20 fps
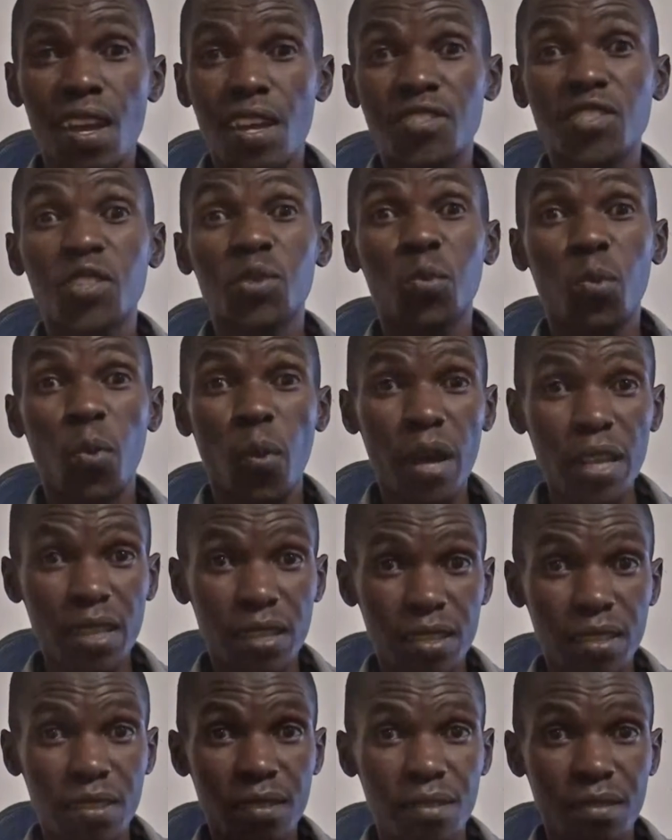Is it
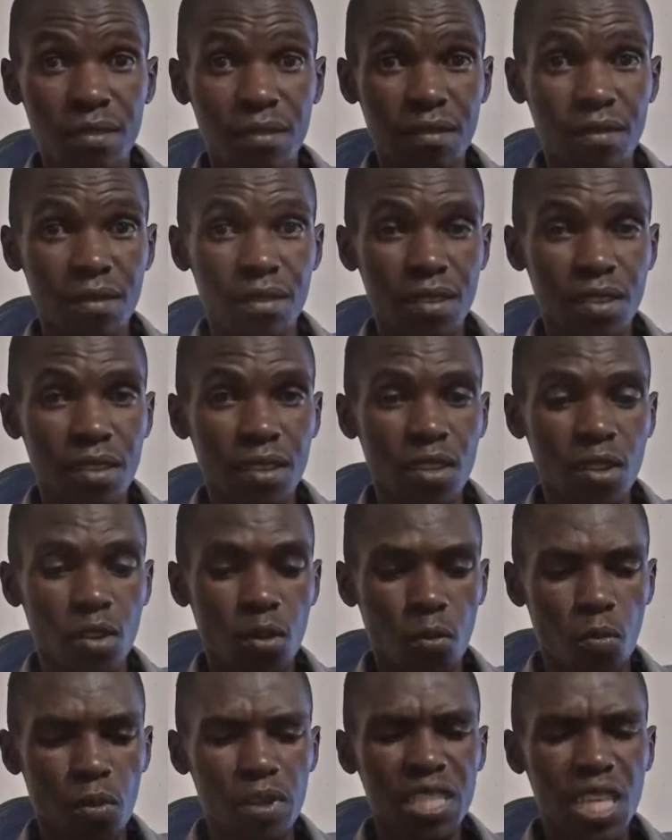wet?
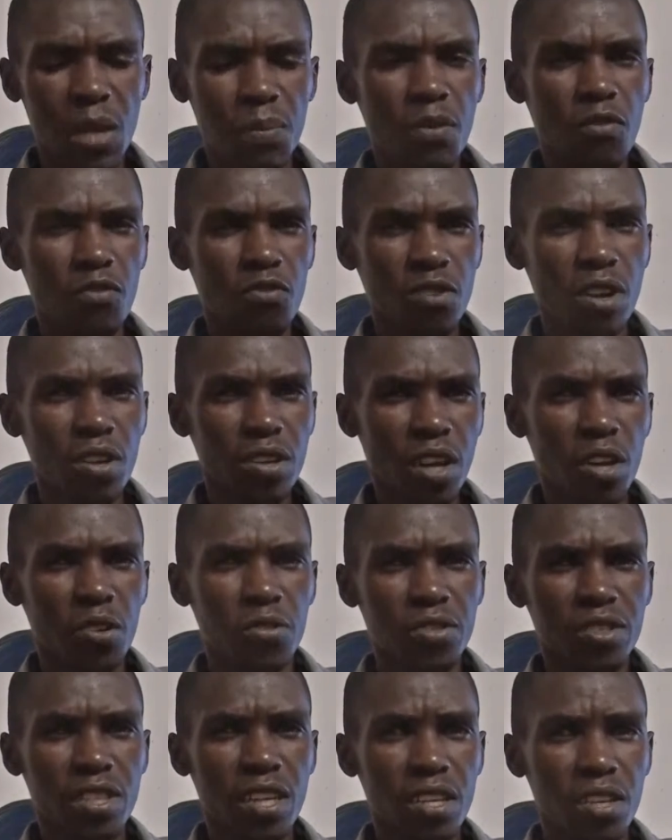What type of ground are
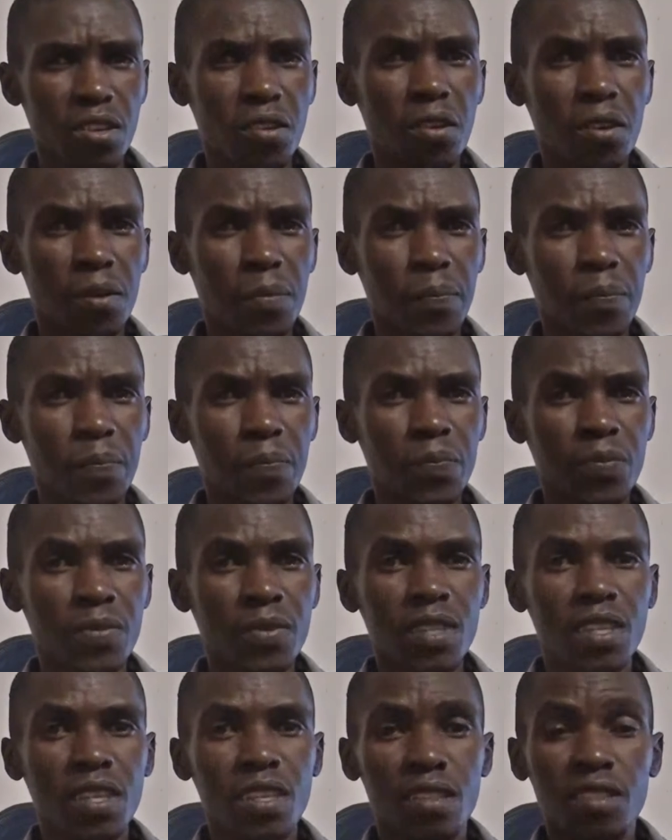you standing on?
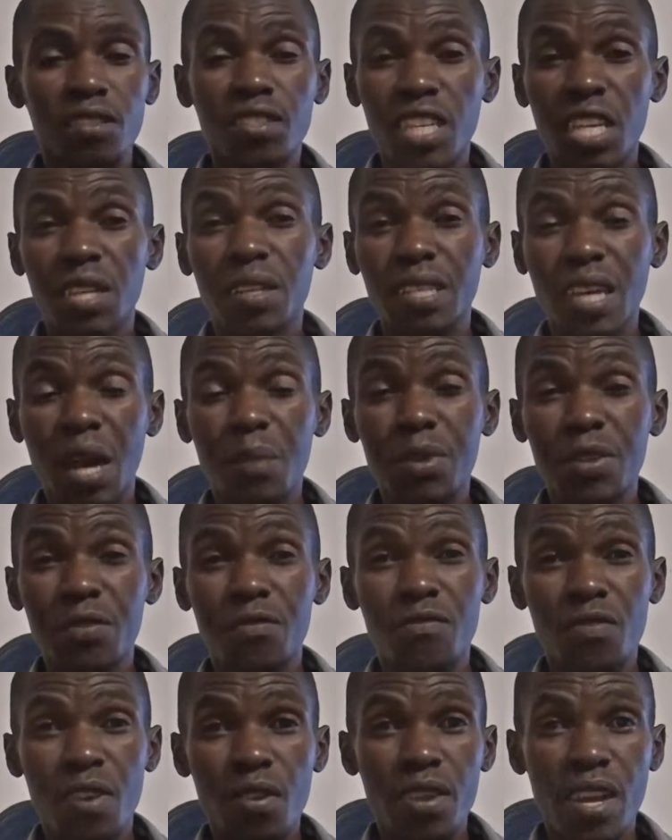This can come
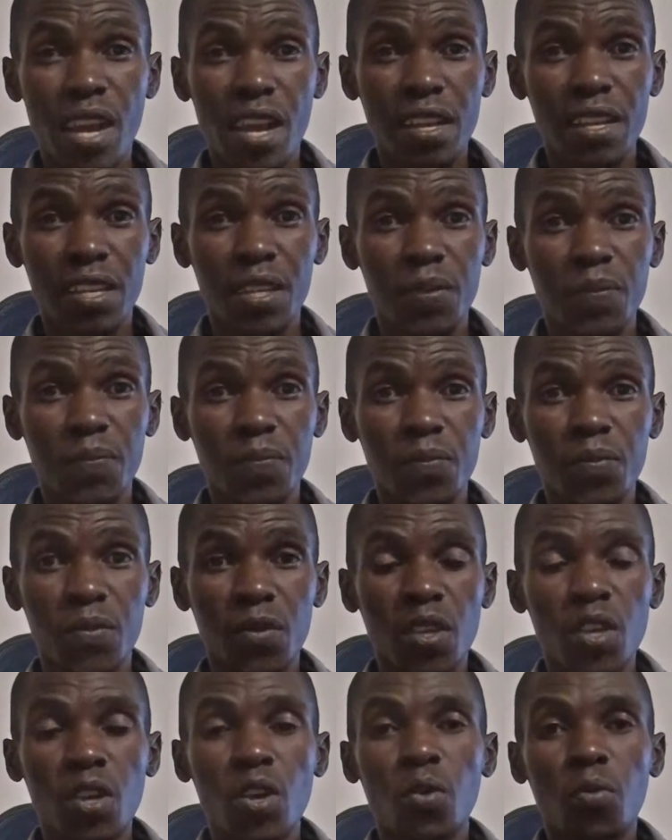in very handy
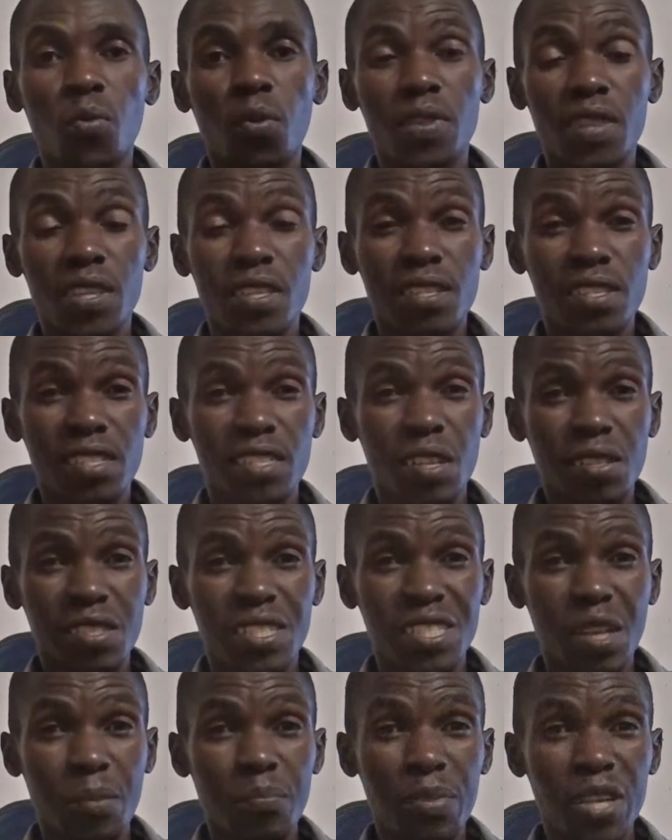when there's a
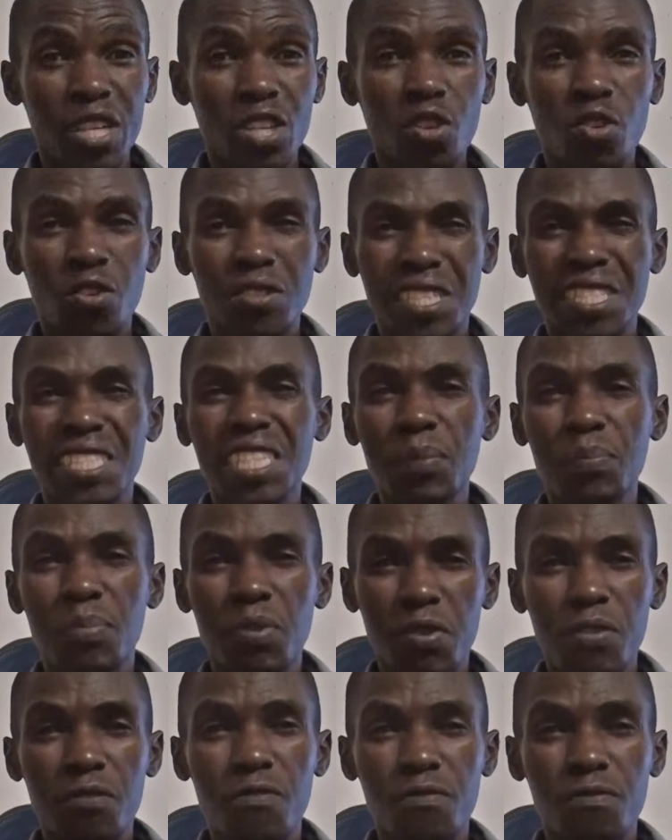stampede, because
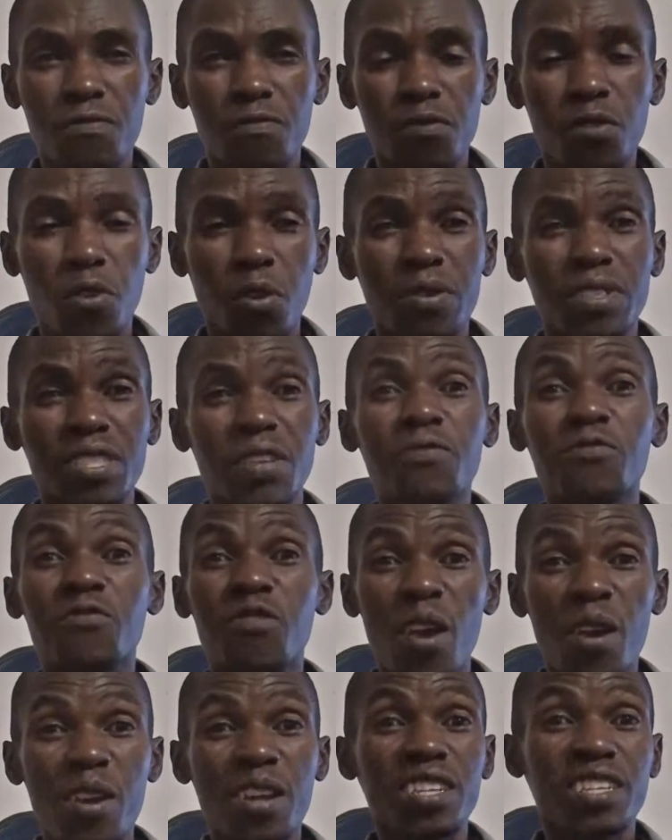slippery floor is a
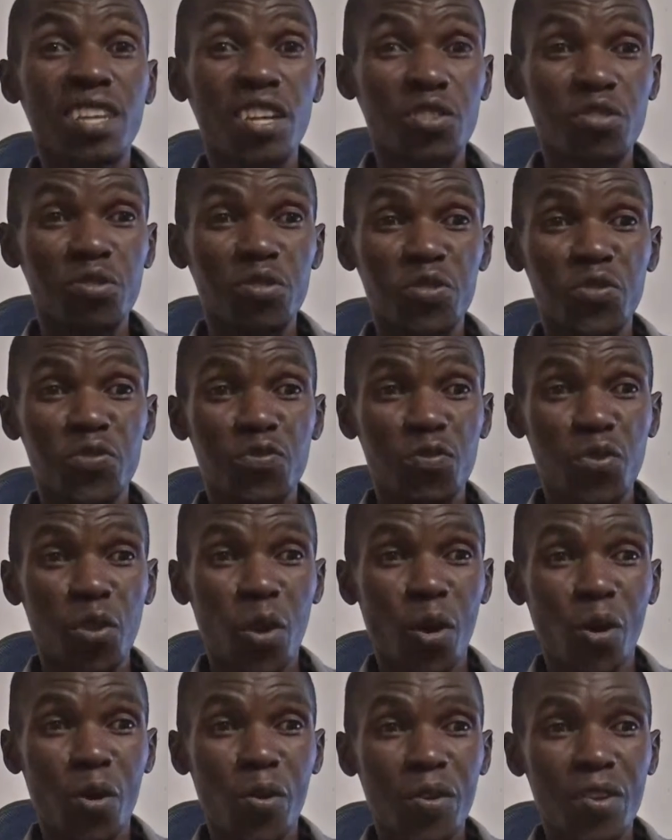very dangerous
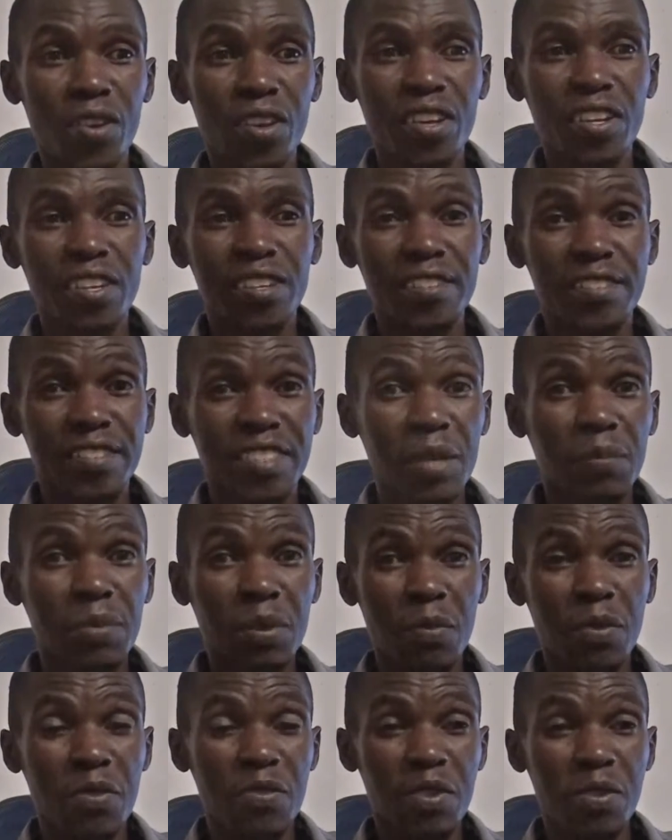floor. Step
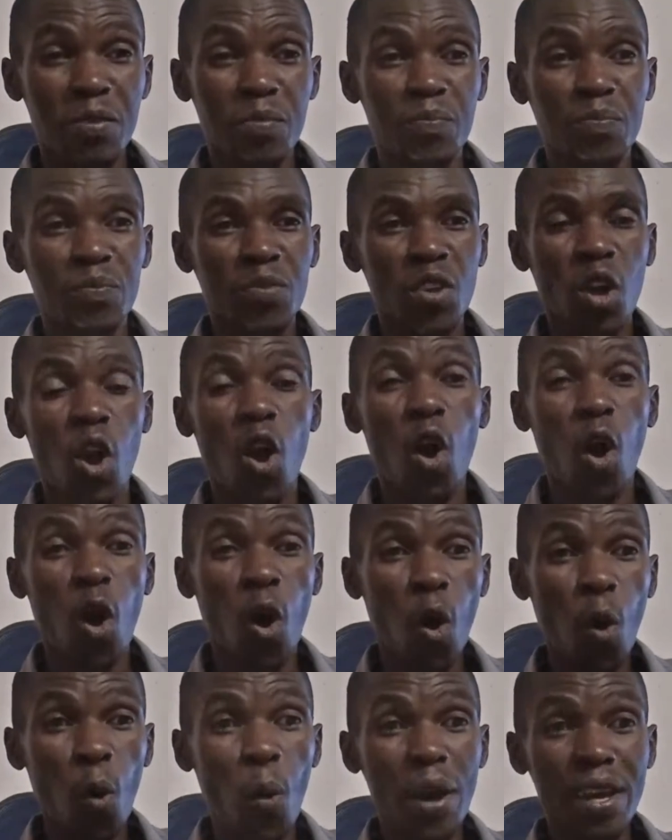number 3,
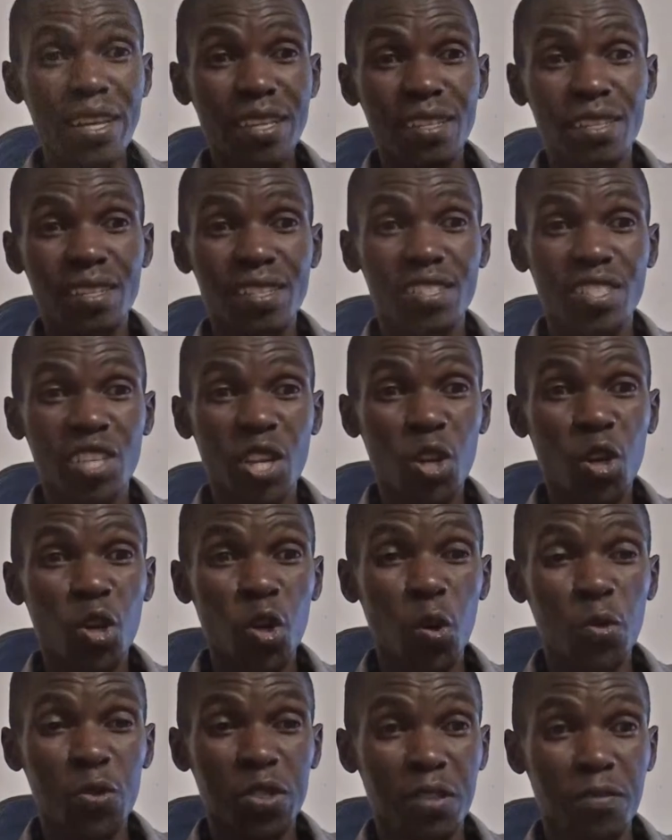always stay
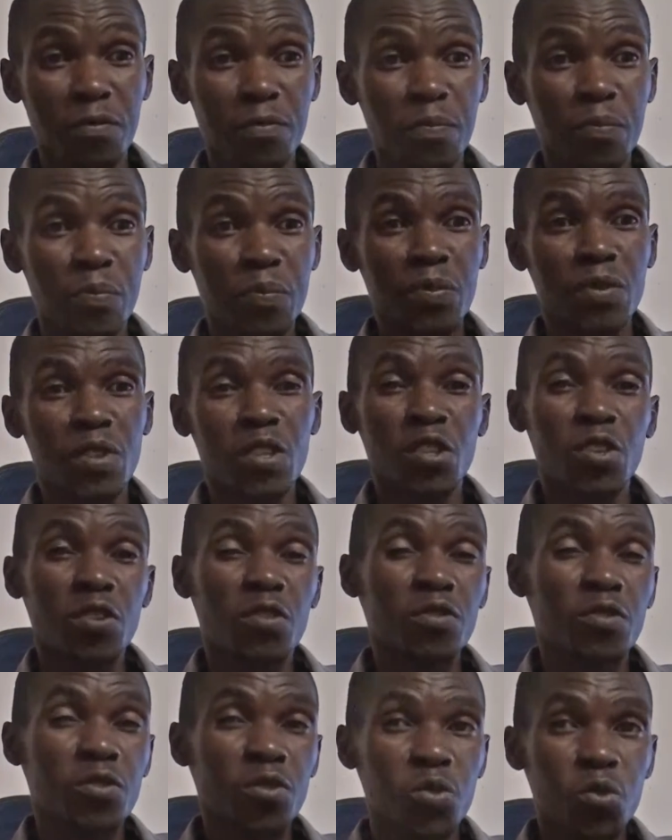close
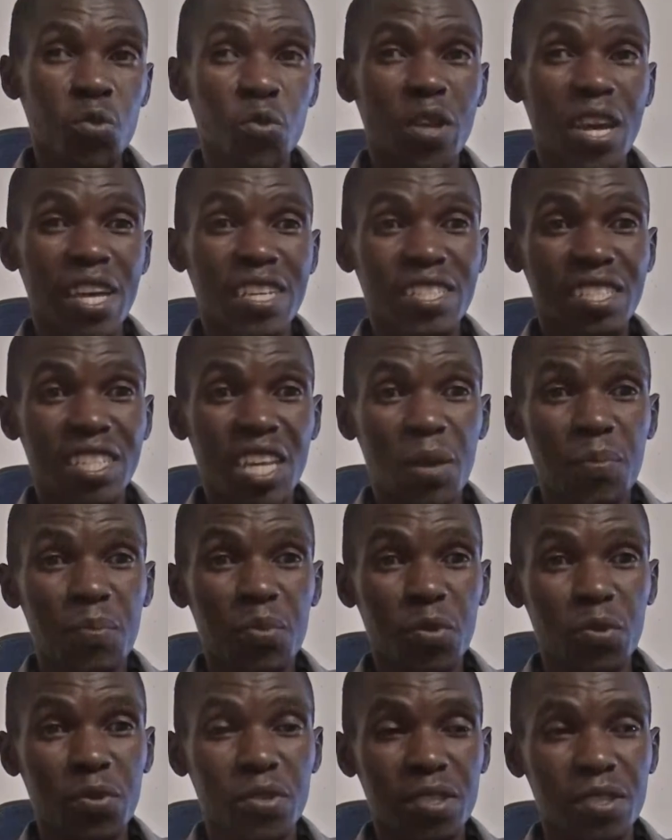to the escape
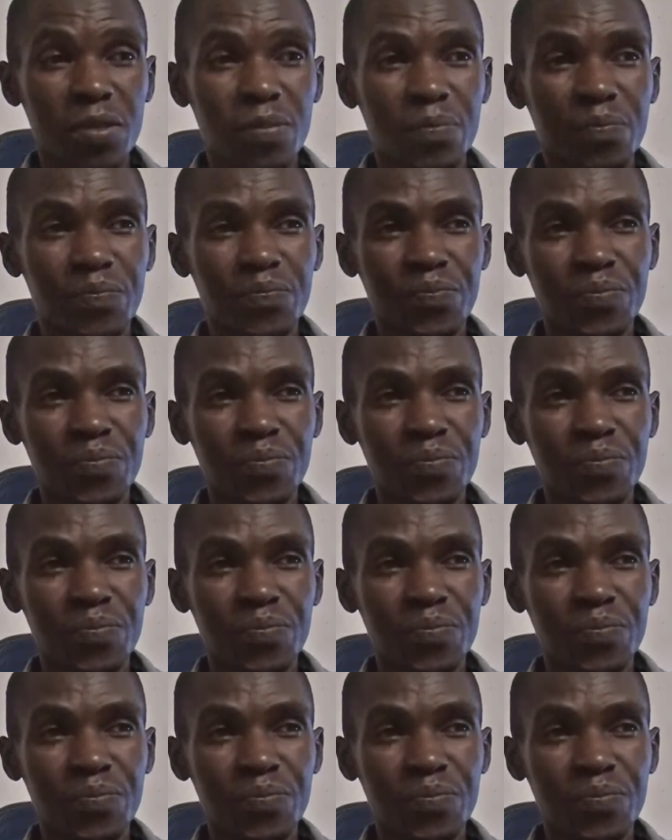routes.